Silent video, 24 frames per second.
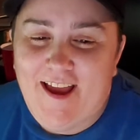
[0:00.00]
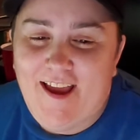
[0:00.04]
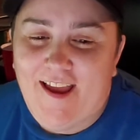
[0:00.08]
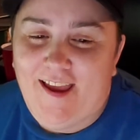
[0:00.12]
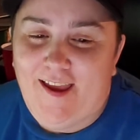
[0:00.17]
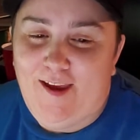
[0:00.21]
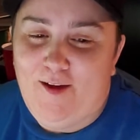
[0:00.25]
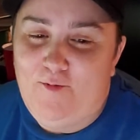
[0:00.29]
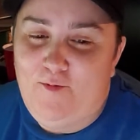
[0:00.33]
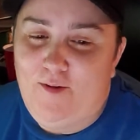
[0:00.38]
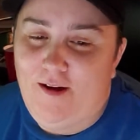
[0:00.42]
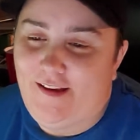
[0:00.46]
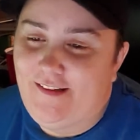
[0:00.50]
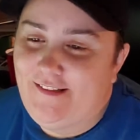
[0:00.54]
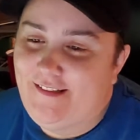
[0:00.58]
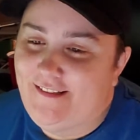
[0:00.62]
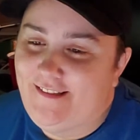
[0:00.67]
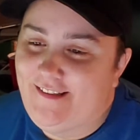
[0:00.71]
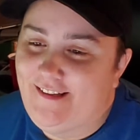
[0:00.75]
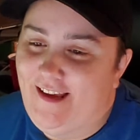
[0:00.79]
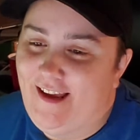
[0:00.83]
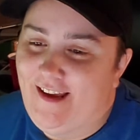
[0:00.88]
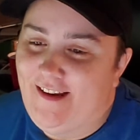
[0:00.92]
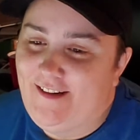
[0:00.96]
He winked at
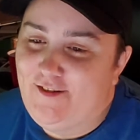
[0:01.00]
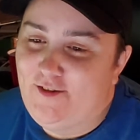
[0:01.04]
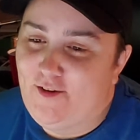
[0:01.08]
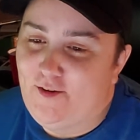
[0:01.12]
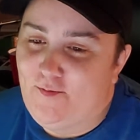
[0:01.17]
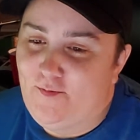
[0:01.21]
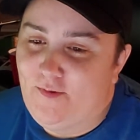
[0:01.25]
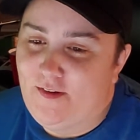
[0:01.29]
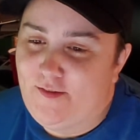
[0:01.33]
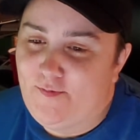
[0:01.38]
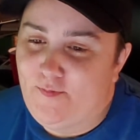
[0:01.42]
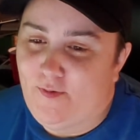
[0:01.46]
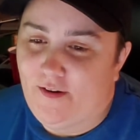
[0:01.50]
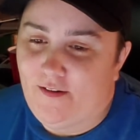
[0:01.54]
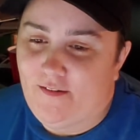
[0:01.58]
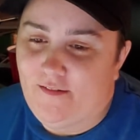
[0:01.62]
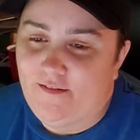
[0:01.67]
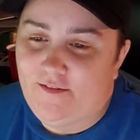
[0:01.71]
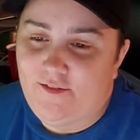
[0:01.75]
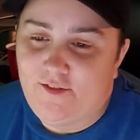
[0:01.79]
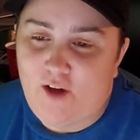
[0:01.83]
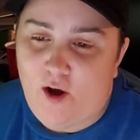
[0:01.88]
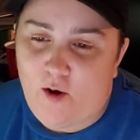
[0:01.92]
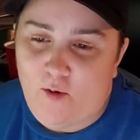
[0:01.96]
the angel and whispered,
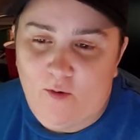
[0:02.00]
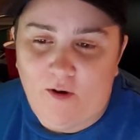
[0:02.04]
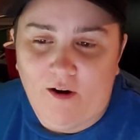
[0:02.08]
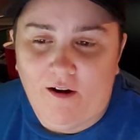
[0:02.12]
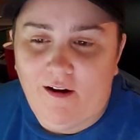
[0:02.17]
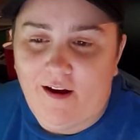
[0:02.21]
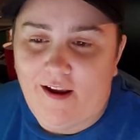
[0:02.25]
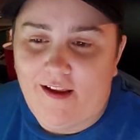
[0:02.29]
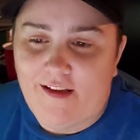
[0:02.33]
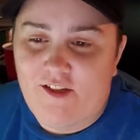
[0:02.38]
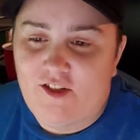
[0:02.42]
Don't worry,